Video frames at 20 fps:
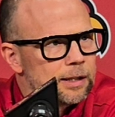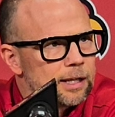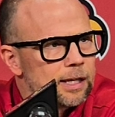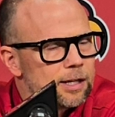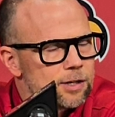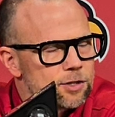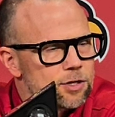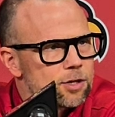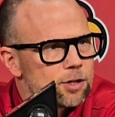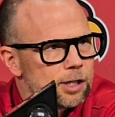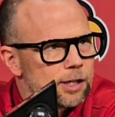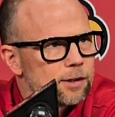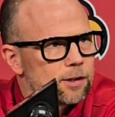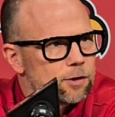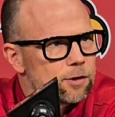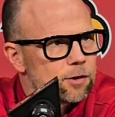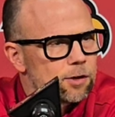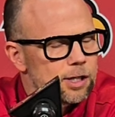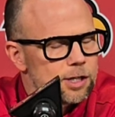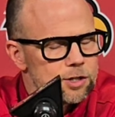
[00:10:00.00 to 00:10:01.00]
in the history
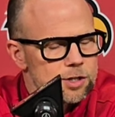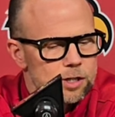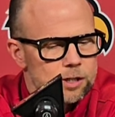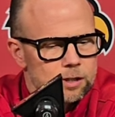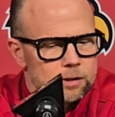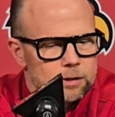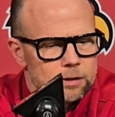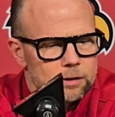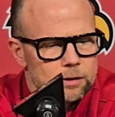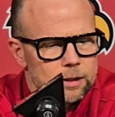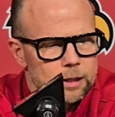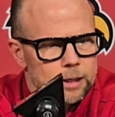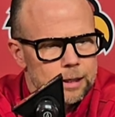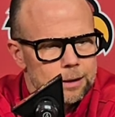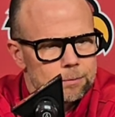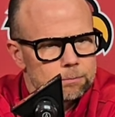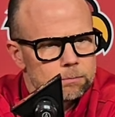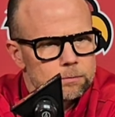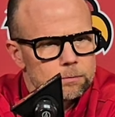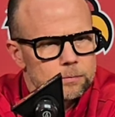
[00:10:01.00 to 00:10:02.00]
and the tradition.
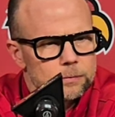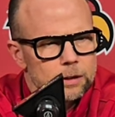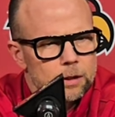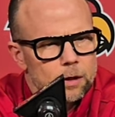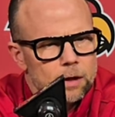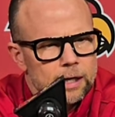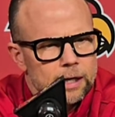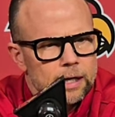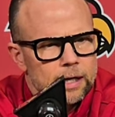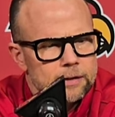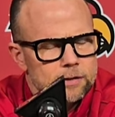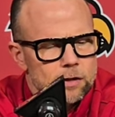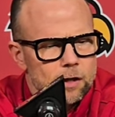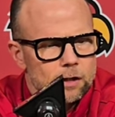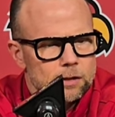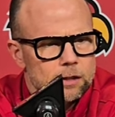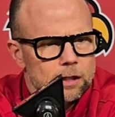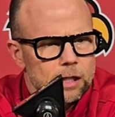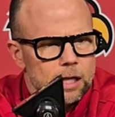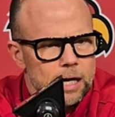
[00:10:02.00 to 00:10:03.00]
You know, I
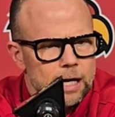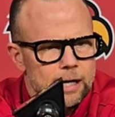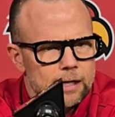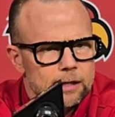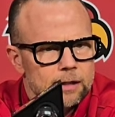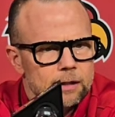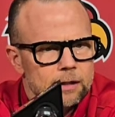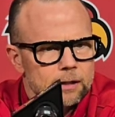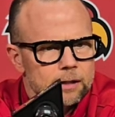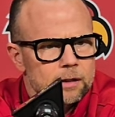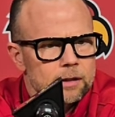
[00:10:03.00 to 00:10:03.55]
talked a lot